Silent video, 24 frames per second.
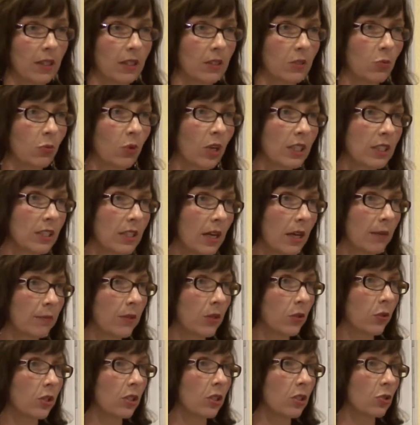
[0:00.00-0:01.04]
as ways that I'm
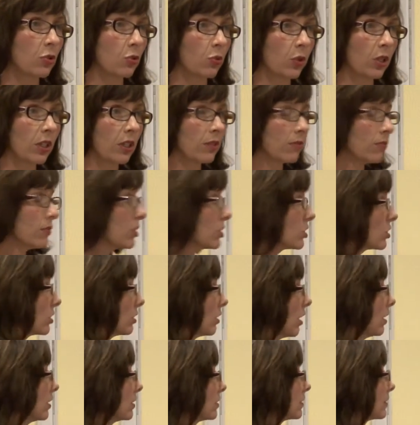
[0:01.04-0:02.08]
going to treat the vision
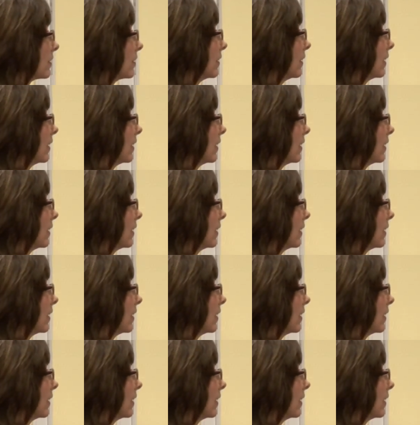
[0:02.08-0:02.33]
loss.